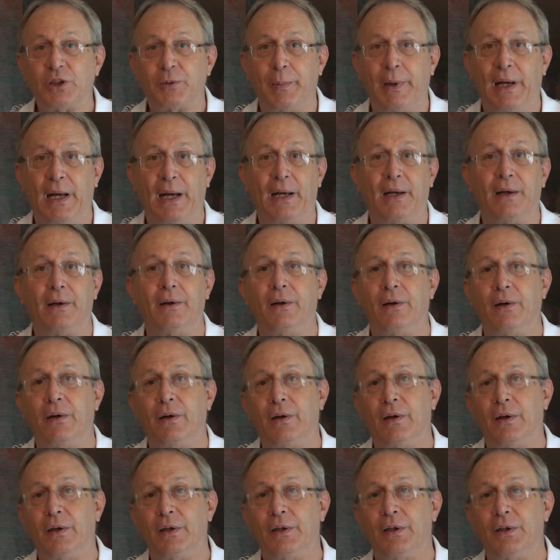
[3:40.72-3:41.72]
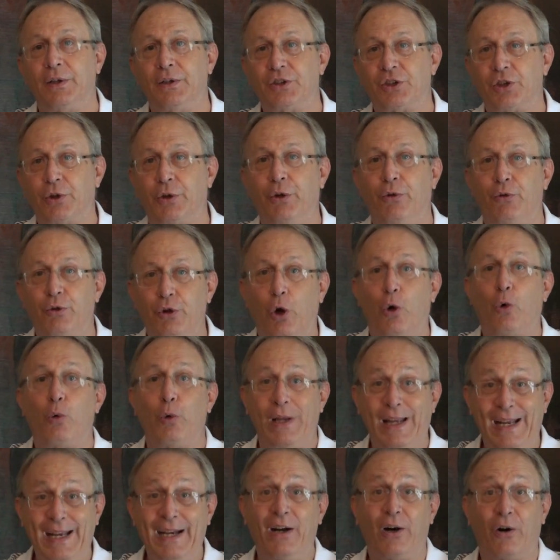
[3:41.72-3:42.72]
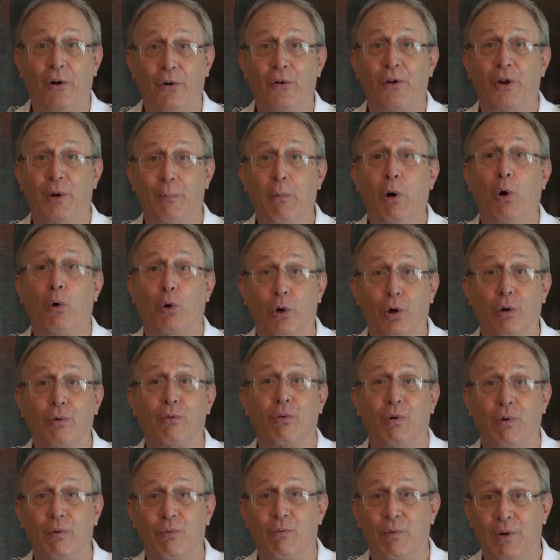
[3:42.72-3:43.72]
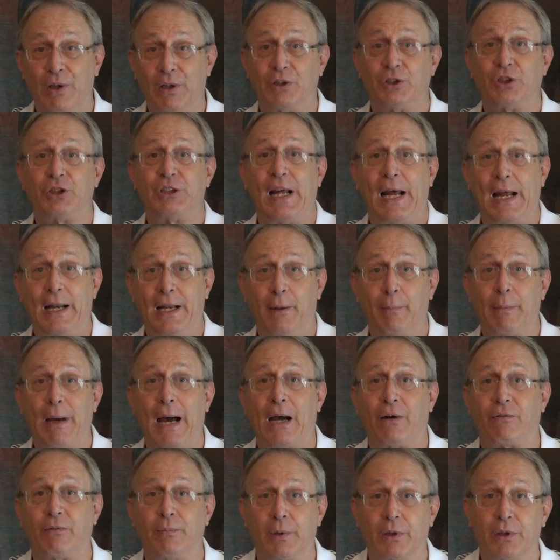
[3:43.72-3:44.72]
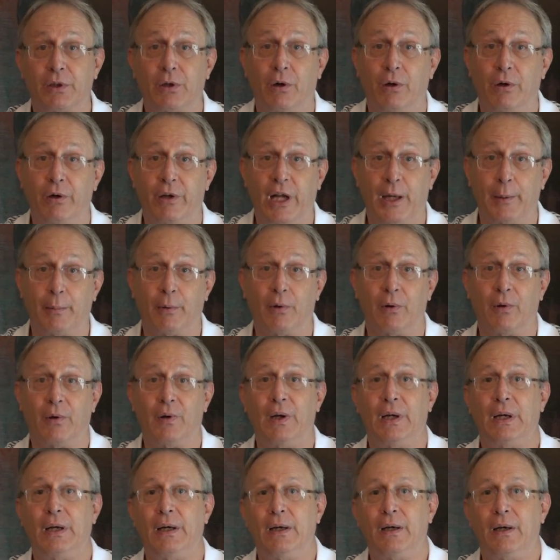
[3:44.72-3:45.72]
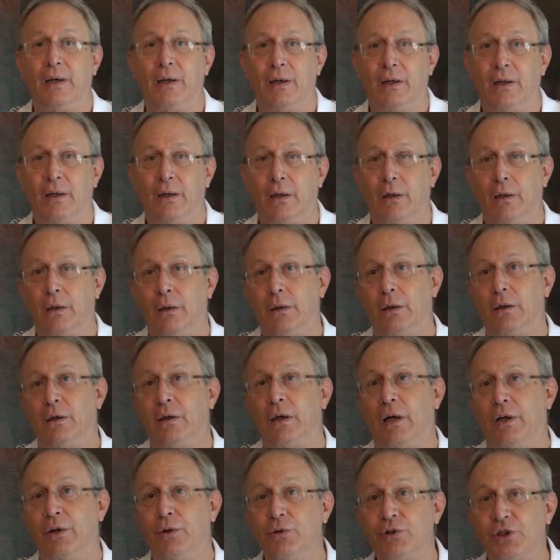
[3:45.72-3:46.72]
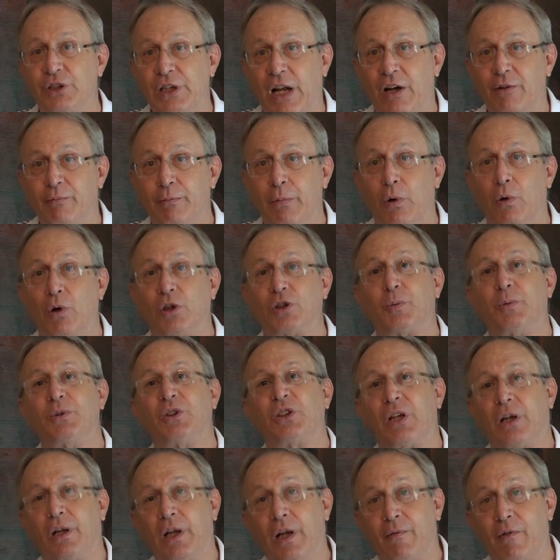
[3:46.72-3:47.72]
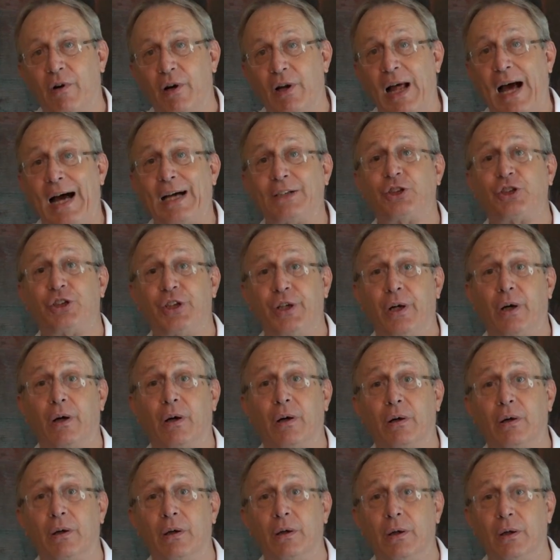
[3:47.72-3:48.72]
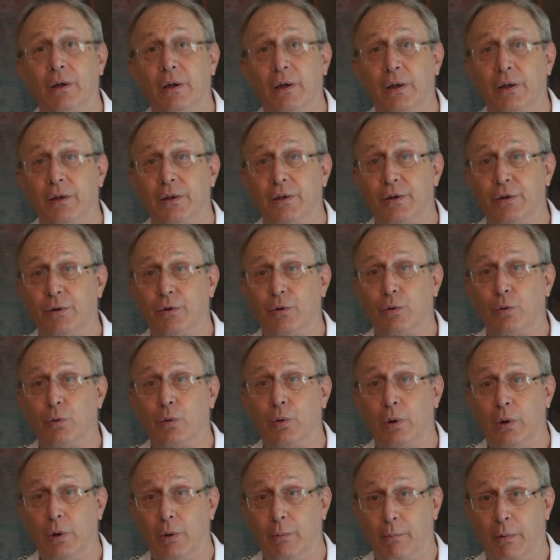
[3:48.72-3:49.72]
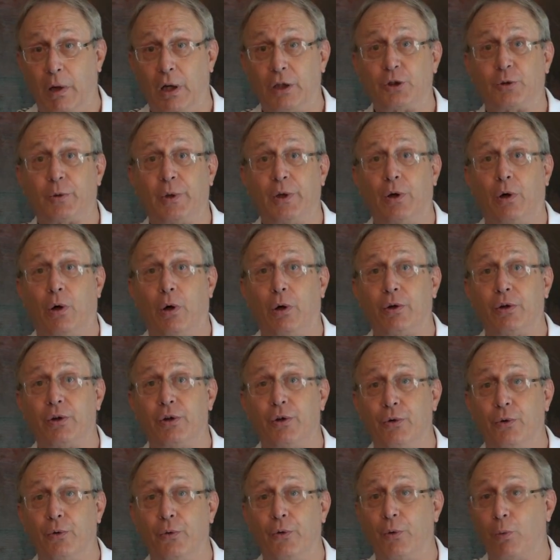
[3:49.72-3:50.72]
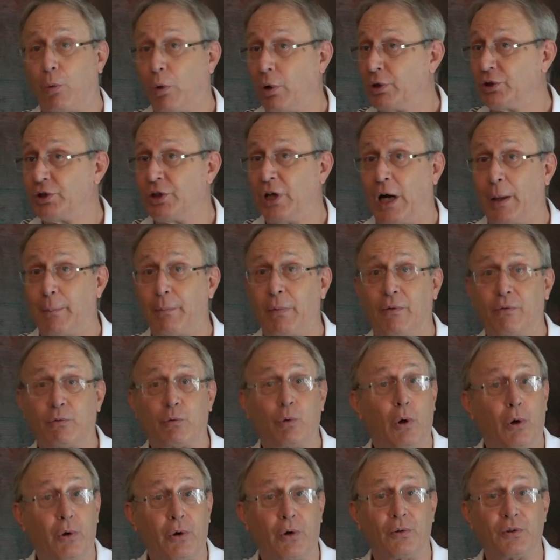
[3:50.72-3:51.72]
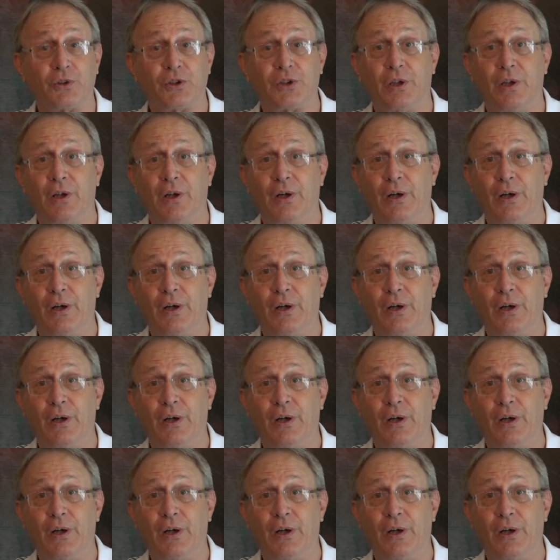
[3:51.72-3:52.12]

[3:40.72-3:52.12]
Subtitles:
being so you don't hear the motor when you're standing back from the turntable. A new set of motors was delivered last year to Montreal, to the workshop of Kronos.